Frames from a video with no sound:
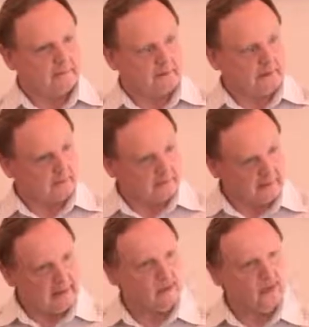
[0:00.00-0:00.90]
and
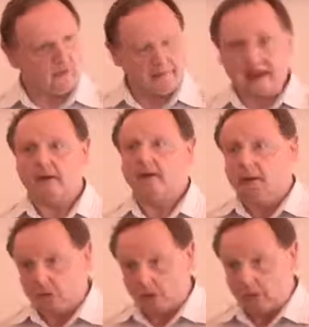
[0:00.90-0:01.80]
learn, teach them how
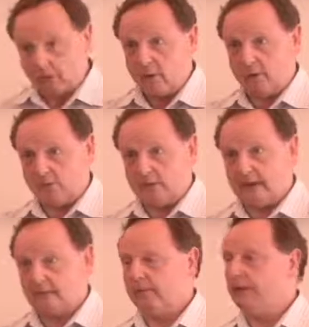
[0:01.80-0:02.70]
do you solve a
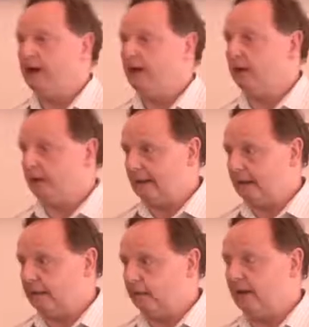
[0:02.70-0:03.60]
conflict without
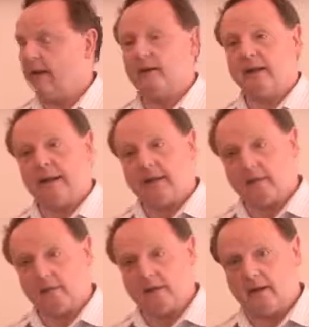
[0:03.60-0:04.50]
aggression, without getting
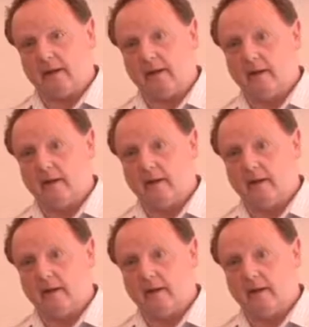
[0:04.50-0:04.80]
angry.